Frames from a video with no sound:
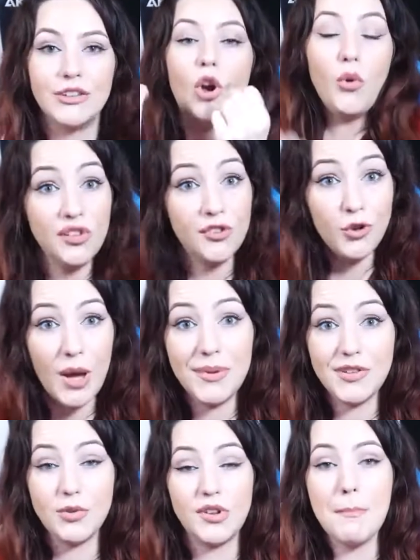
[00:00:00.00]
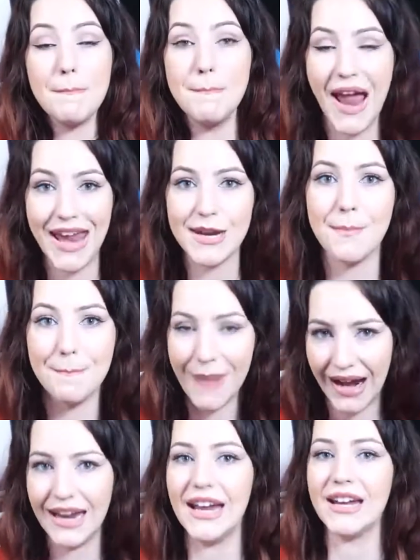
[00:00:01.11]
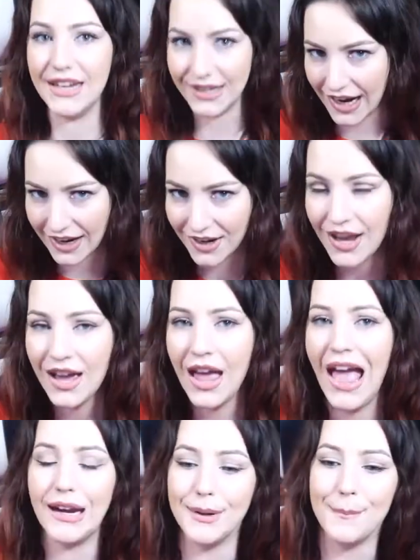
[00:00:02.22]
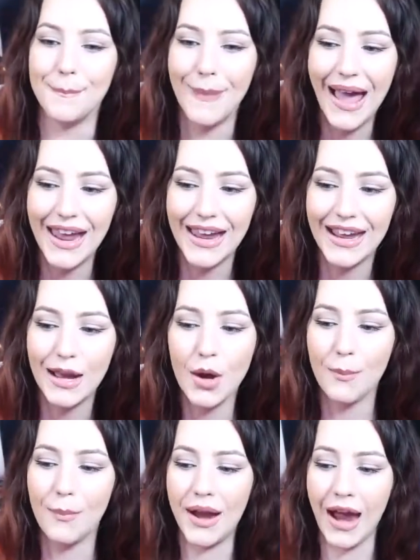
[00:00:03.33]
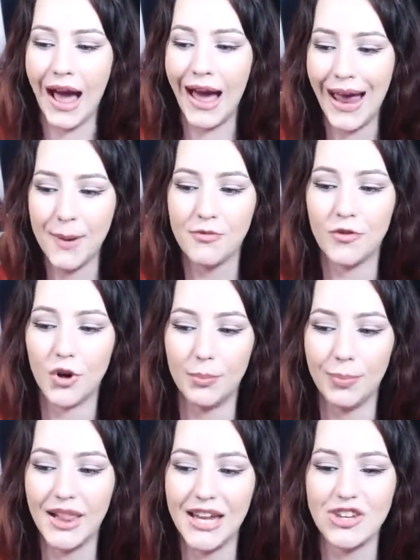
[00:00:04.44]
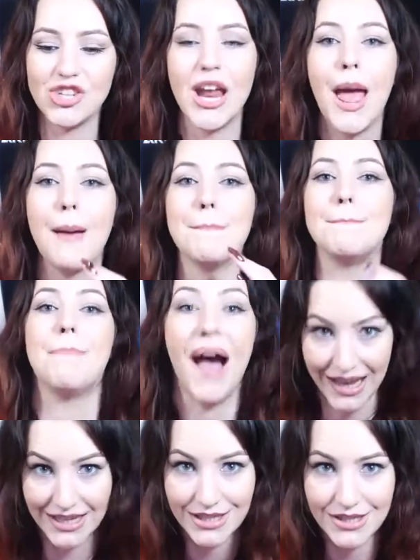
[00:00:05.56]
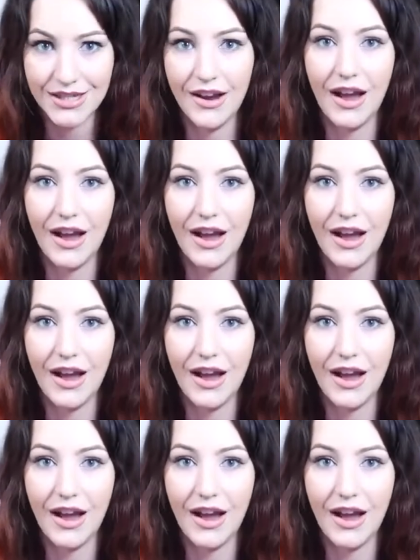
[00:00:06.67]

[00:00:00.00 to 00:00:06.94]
those two episodes made my day and make my hype for Bleach back.